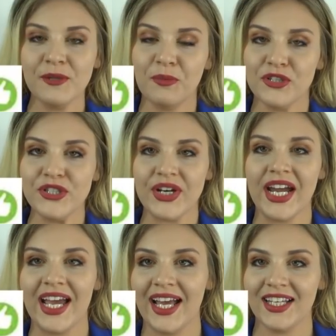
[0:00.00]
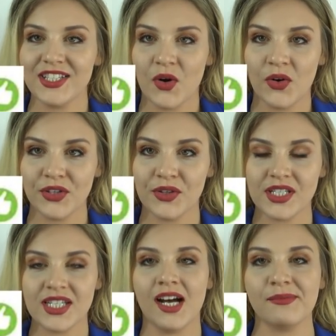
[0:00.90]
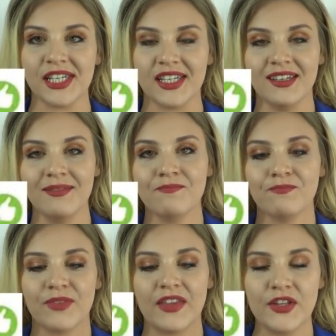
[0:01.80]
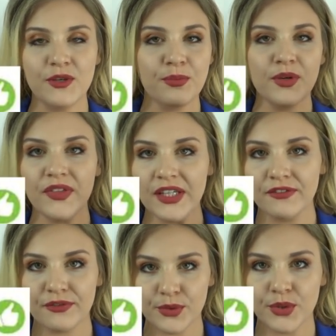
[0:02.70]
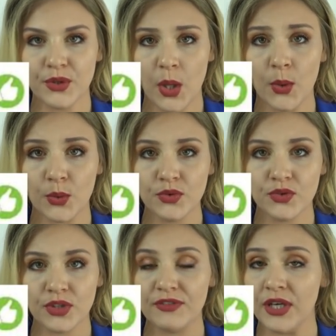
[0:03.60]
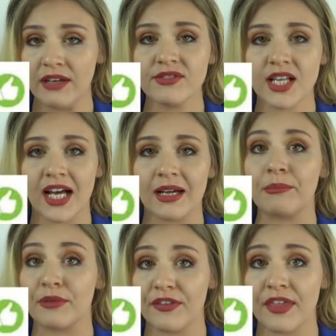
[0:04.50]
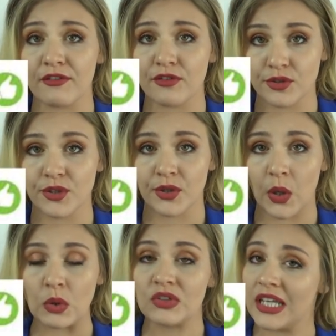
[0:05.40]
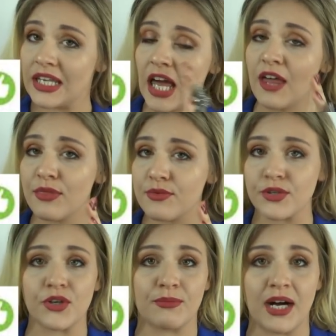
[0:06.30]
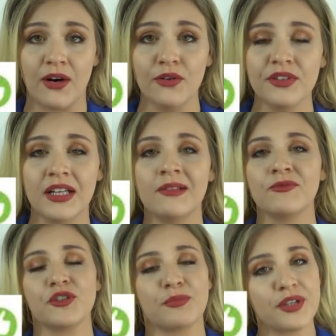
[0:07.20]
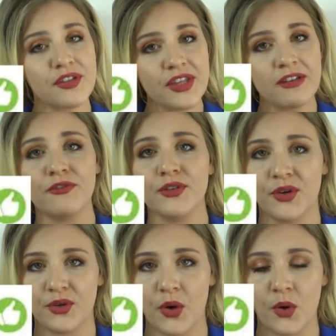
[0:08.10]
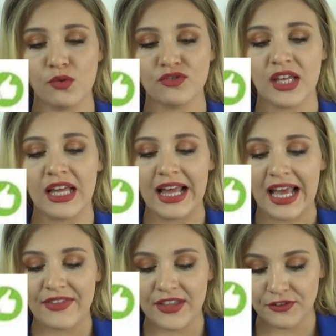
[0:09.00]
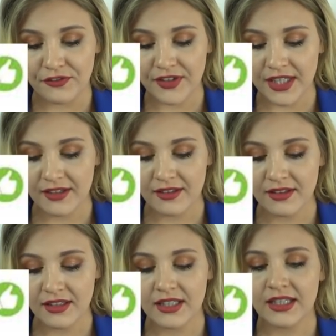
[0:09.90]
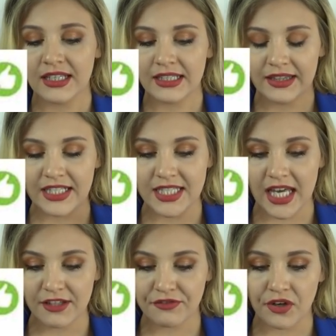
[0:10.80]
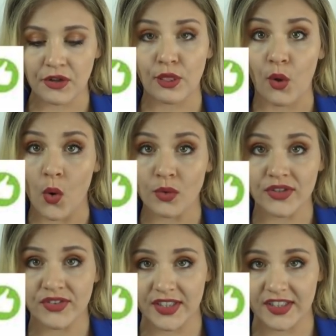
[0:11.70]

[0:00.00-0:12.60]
you put your hand on your tummy, and then you breathe in through your nose, if you have time, breathe in through your nose and not through your mouth. So you breathe in through your nose, and then you feel the diaphragm lowers,